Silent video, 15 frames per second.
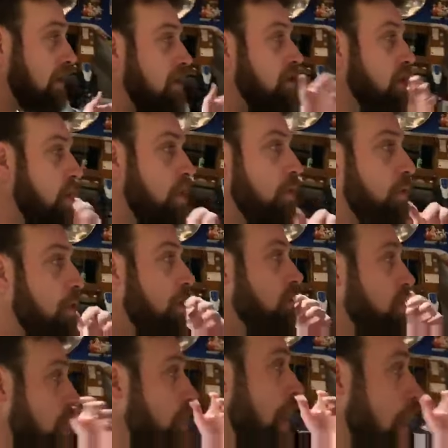you
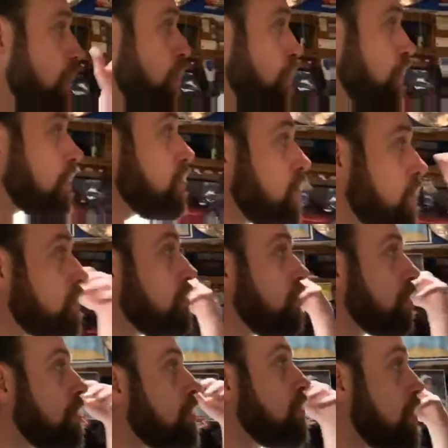you are all, you,
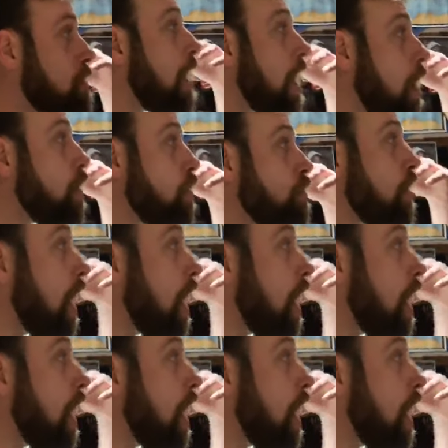you you are all